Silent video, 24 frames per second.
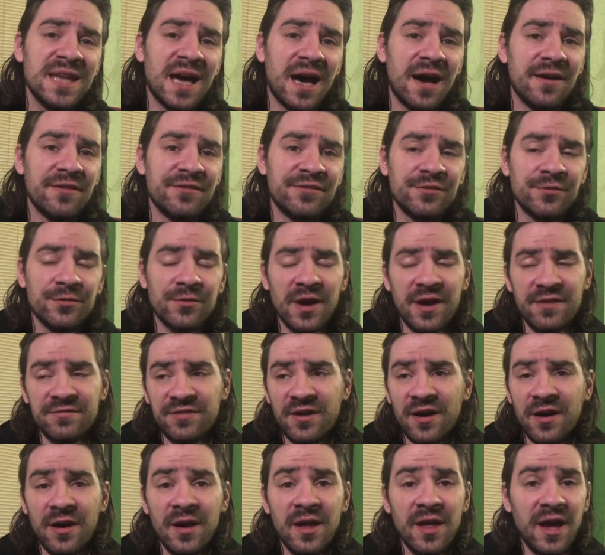that
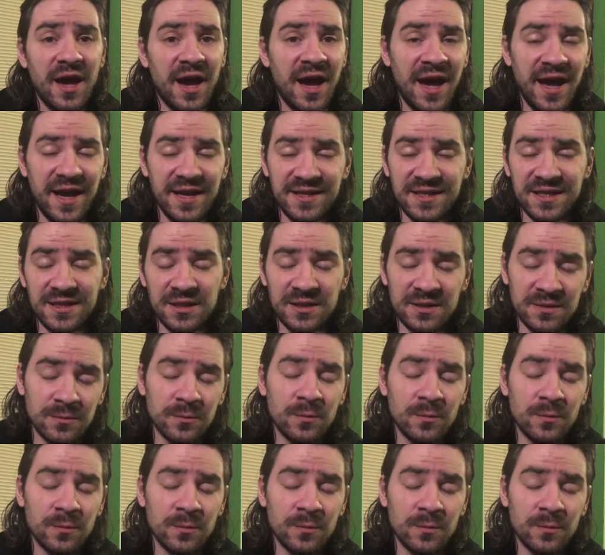forever and uh,